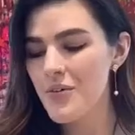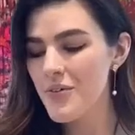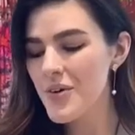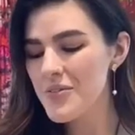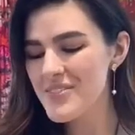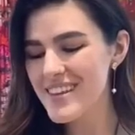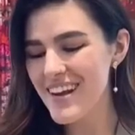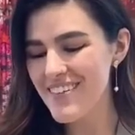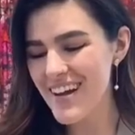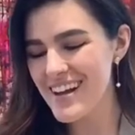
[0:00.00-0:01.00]
Oh,
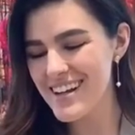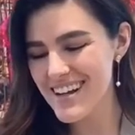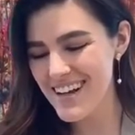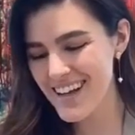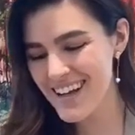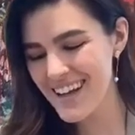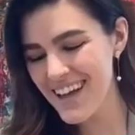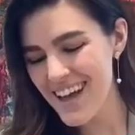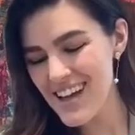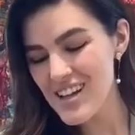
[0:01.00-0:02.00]
there it went.
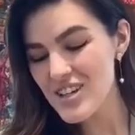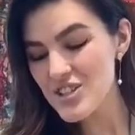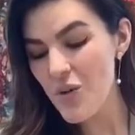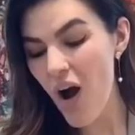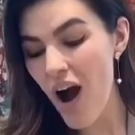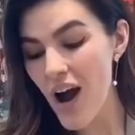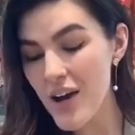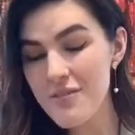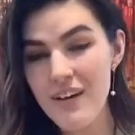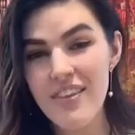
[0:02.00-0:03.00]
So
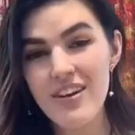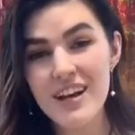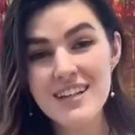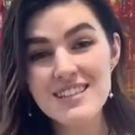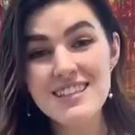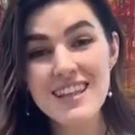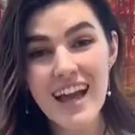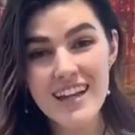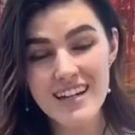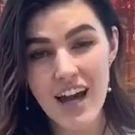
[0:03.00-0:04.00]
our feather is
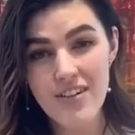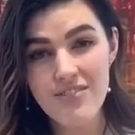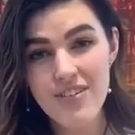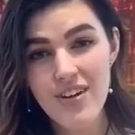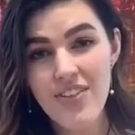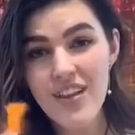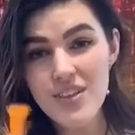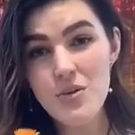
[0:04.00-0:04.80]
light enough that the